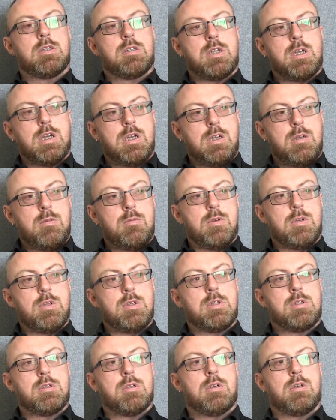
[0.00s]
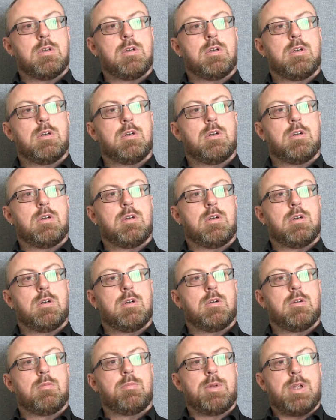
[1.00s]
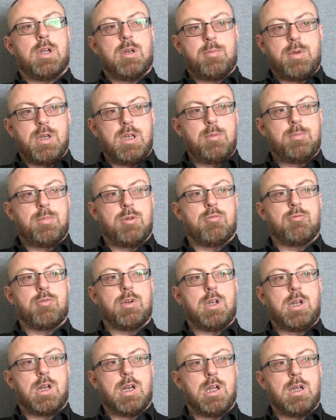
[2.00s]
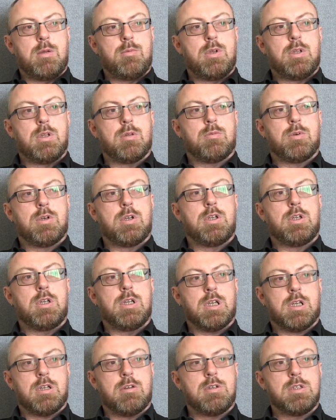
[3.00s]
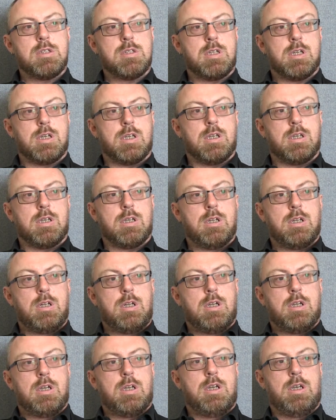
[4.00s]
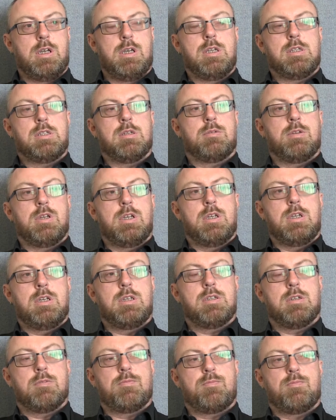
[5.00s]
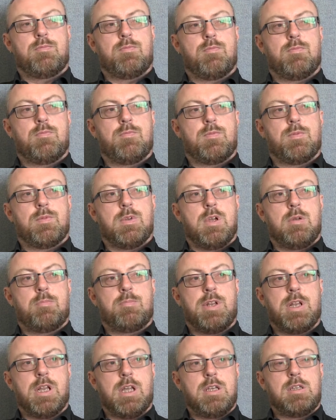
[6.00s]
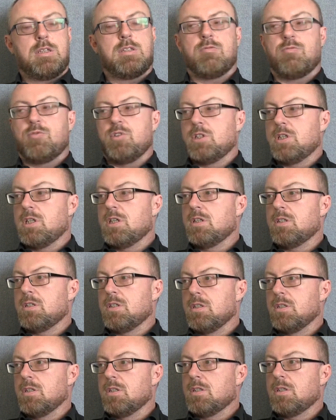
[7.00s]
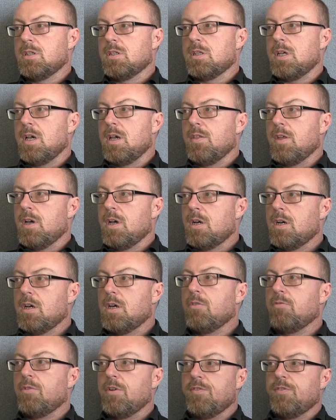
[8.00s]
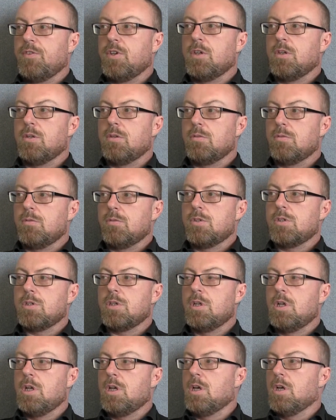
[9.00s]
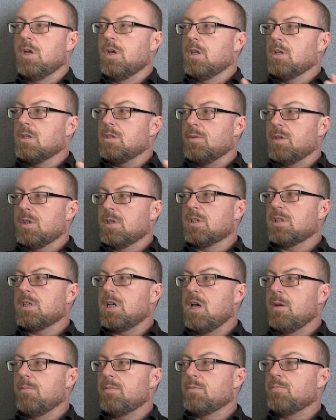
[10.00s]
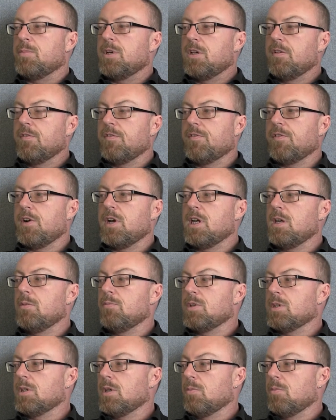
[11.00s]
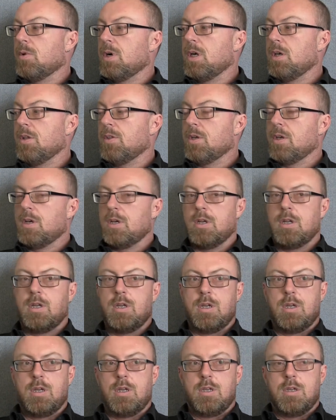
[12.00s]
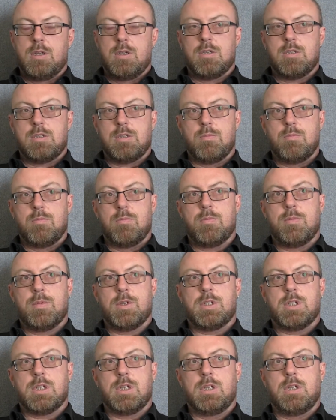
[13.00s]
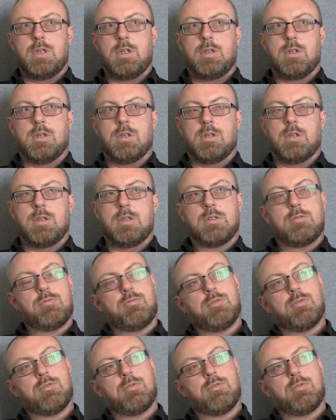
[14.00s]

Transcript: the same as black people reclaiming the word nigger, isn't it? It is a, it is a, a place of resistance to say that I refuse to accept being framed in a way that somebody that is